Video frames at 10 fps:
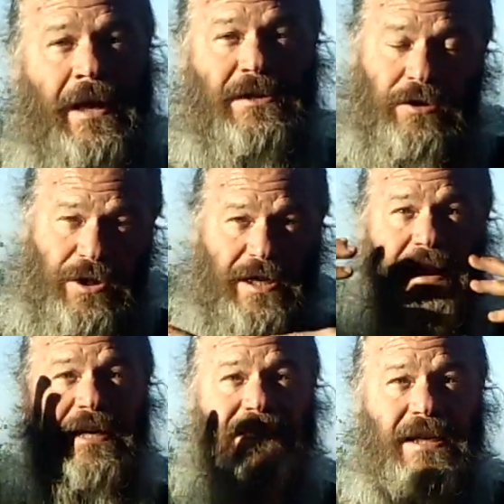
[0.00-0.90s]
And so
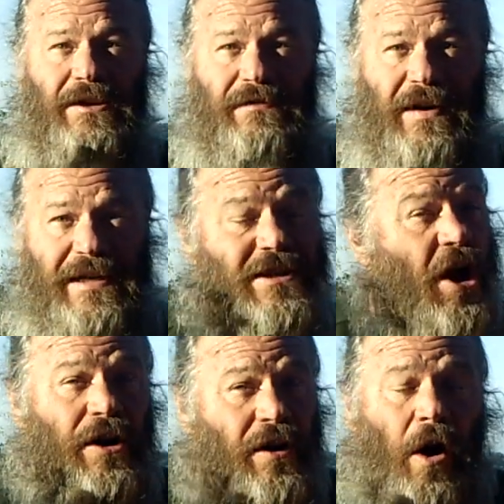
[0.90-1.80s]
then next thing you find
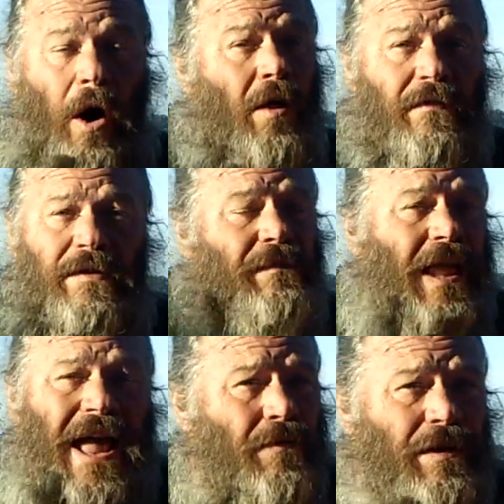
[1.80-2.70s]
is all of them,
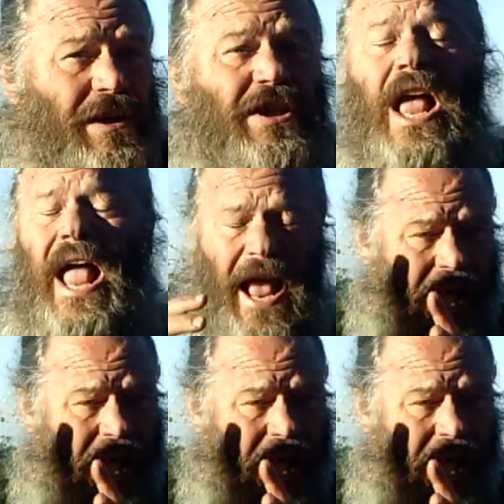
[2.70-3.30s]
language